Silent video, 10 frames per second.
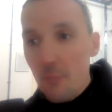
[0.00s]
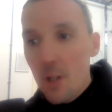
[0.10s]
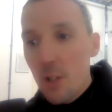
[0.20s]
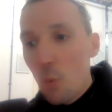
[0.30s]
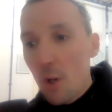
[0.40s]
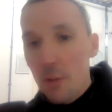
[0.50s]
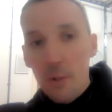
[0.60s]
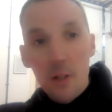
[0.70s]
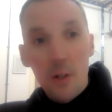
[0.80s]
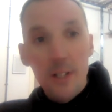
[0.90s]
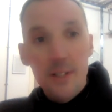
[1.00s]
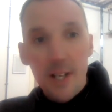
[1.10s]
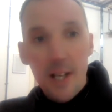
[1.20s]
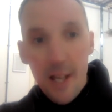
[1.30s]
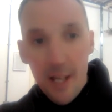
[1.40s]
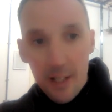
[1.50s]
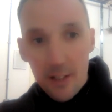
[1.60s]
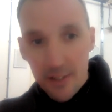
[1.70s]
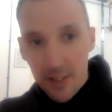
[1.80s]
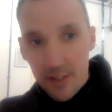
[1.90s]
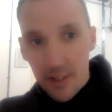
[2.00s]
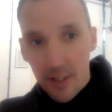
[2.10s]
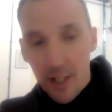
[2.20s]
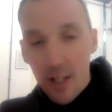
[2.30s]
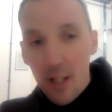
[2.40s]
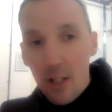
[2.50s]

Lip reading: you want to be looking to hit consistently.